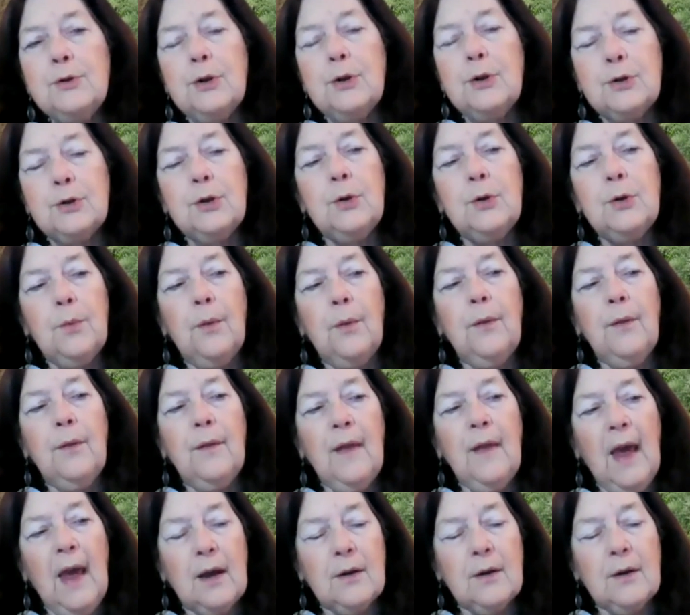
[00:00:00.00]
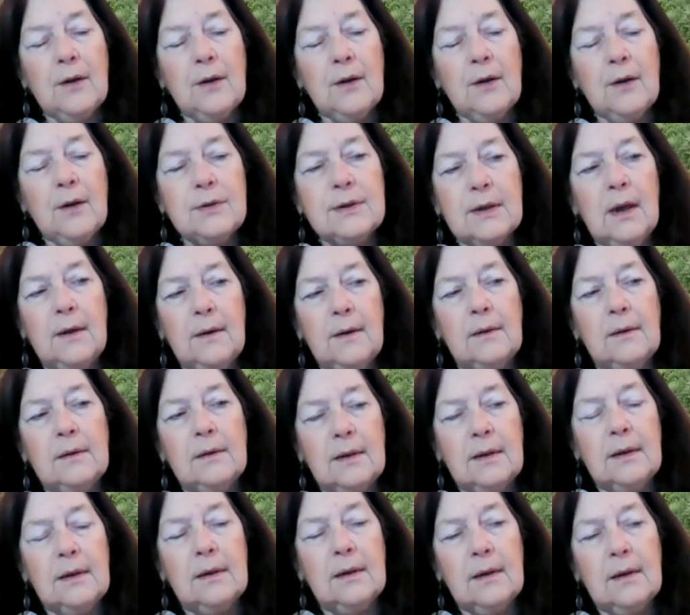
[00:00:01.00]
to 2,000, and
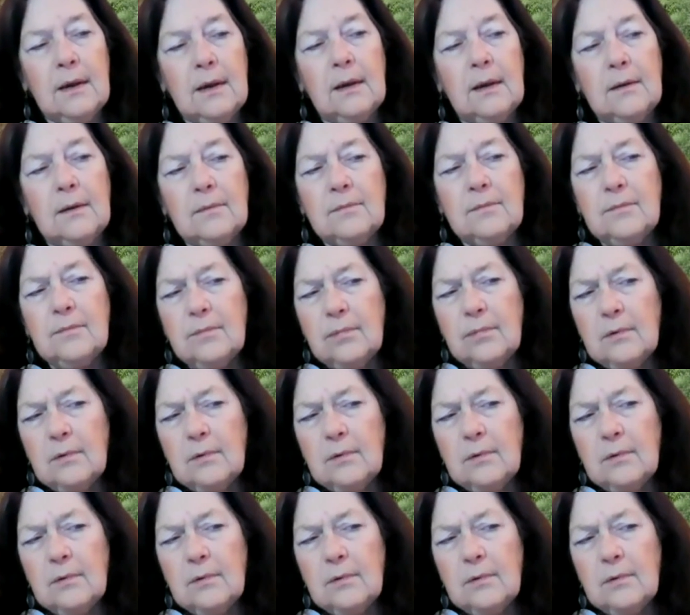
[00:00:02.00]
the